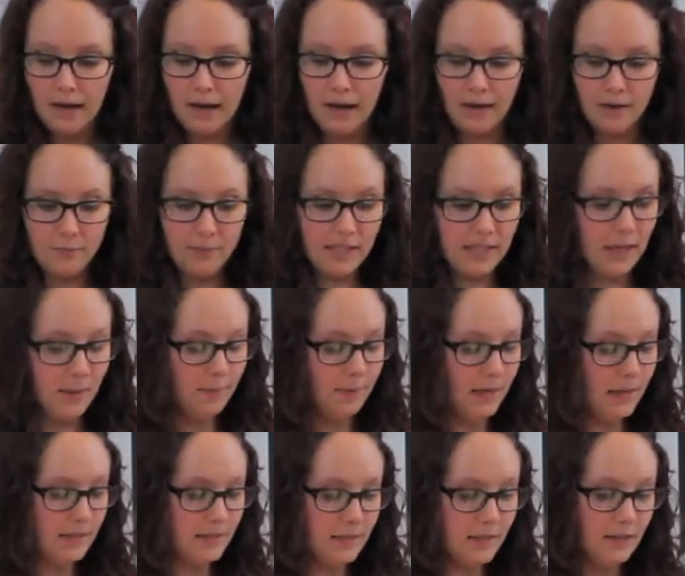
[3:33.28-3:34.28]
I have my
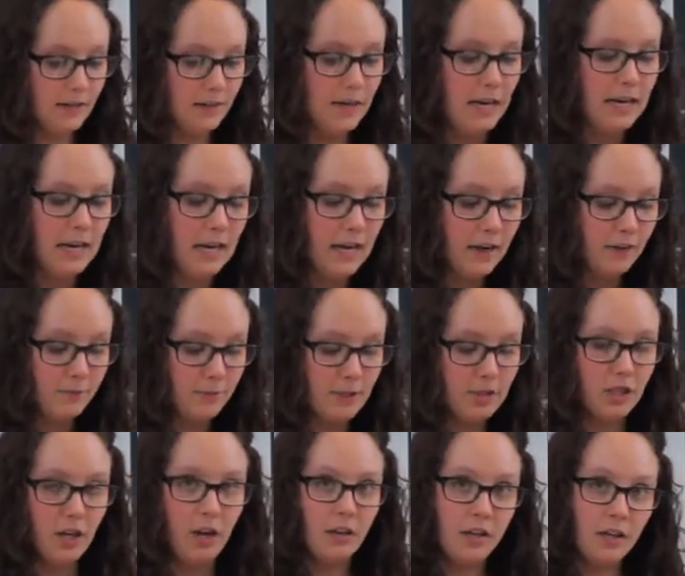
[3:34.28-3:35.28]
cupcakes here and I have my
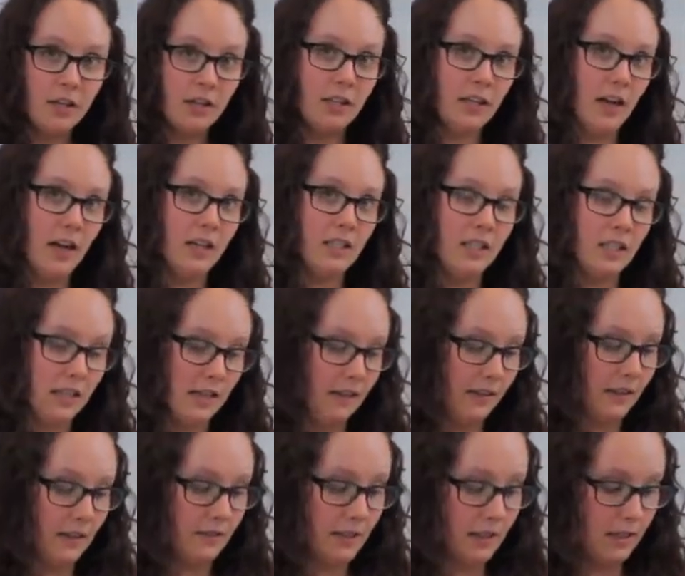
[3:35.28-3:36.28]
chocolate ganache that I
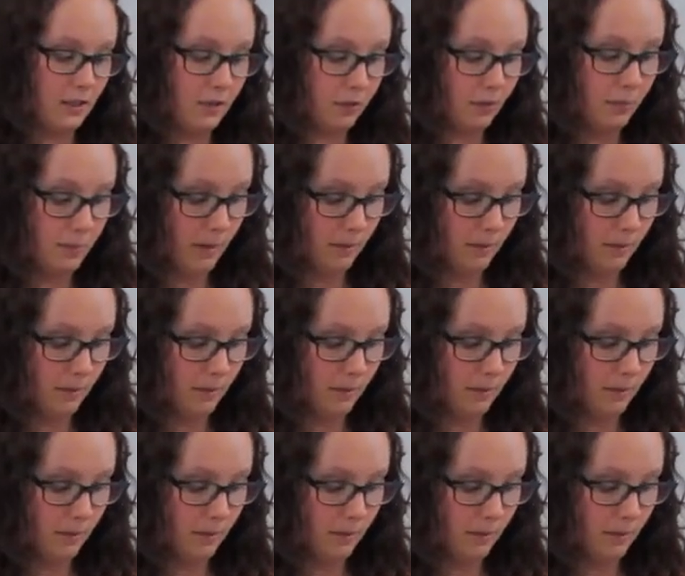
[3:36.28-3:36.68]
allowed to get to room